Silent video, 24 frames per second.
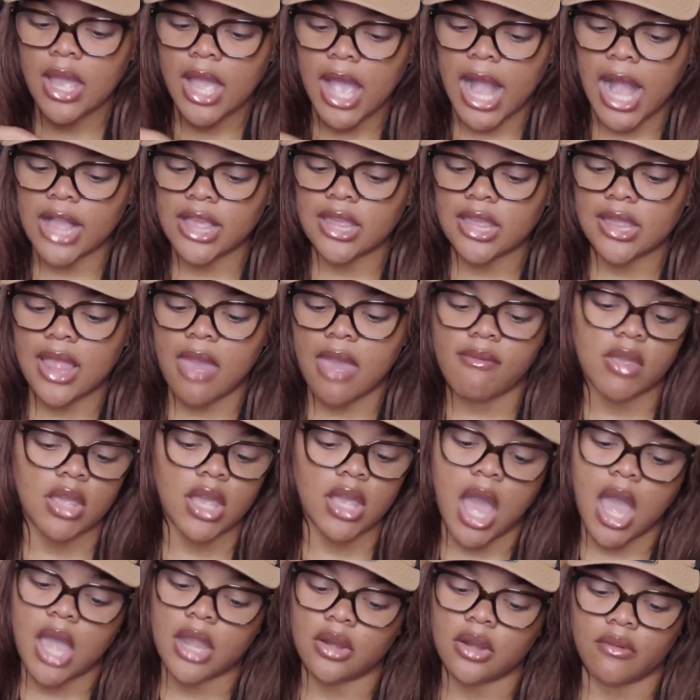I just haven't
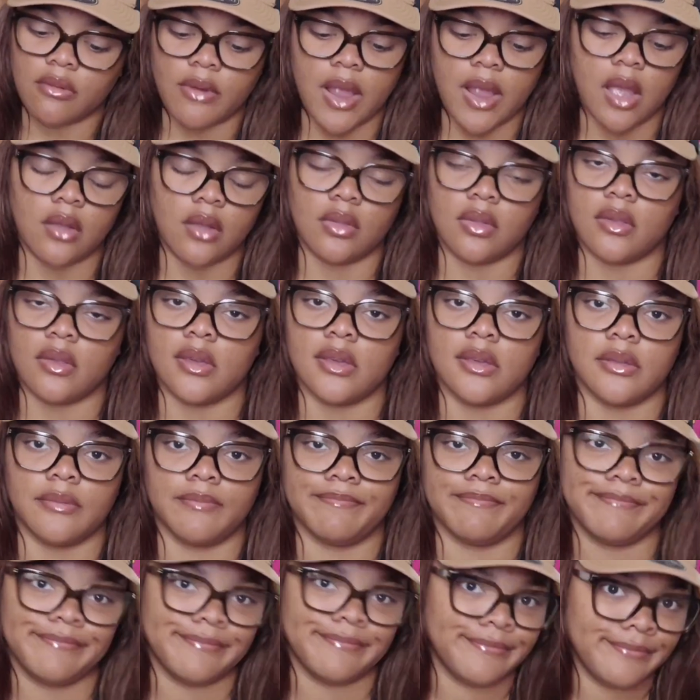gotten around to,
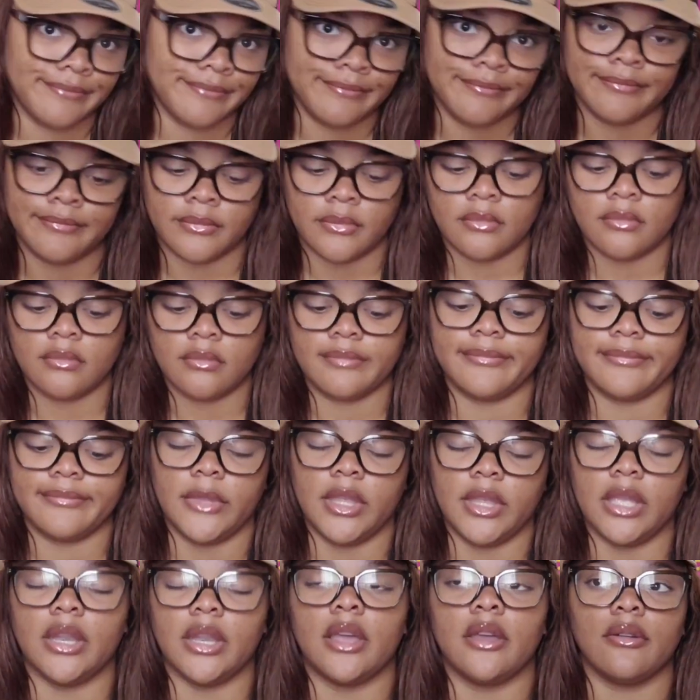
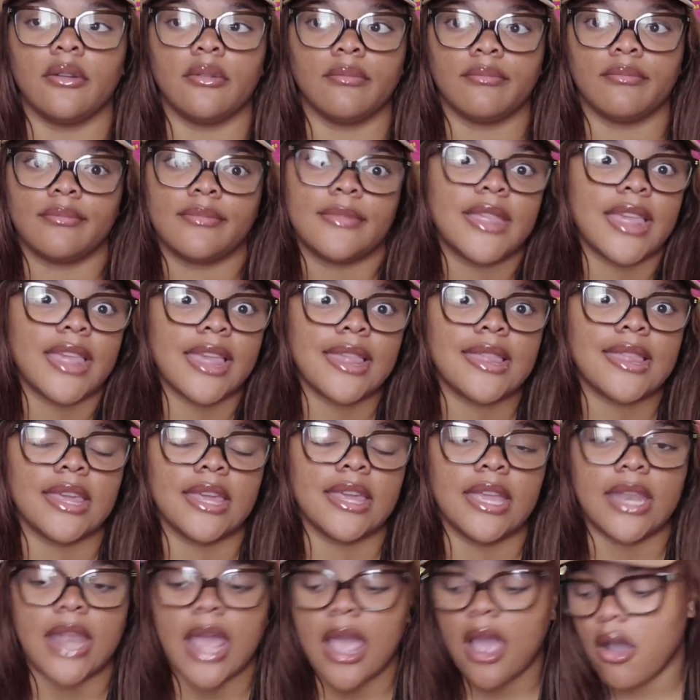you know,
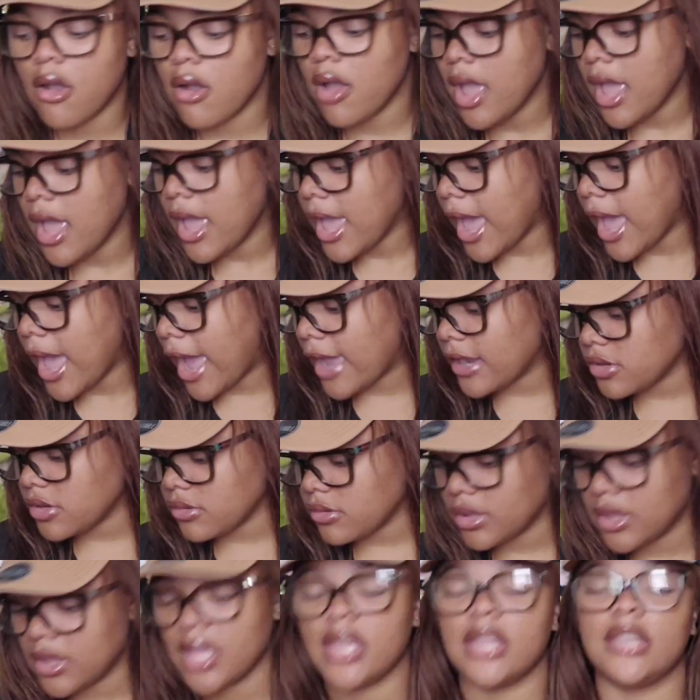testing it out.
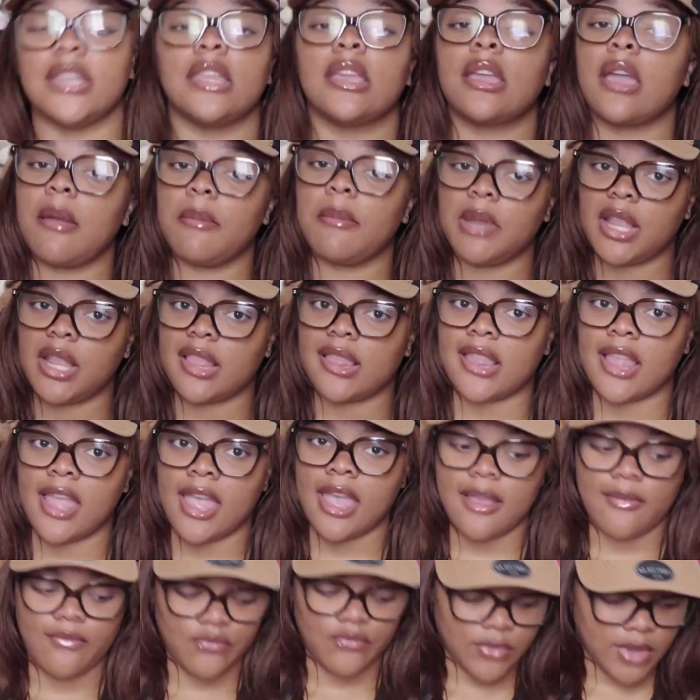It did come in a
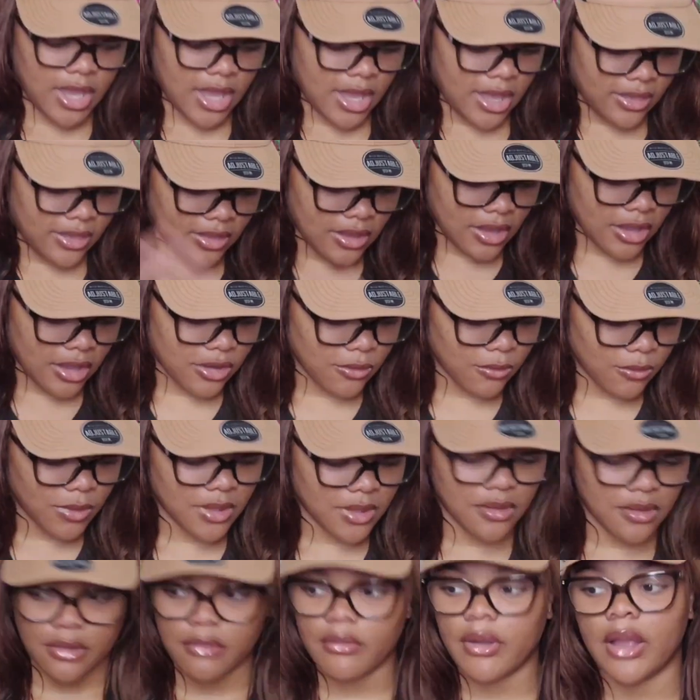set, and the other ones
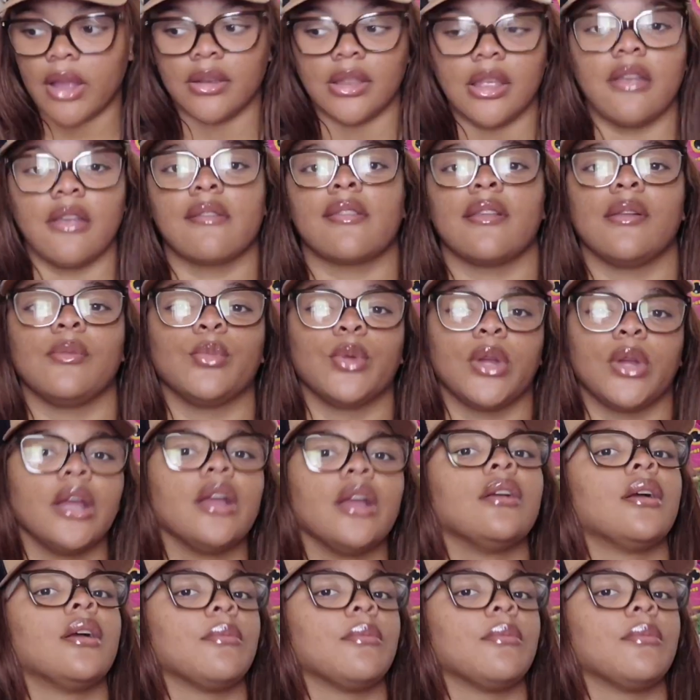are around here somewhere.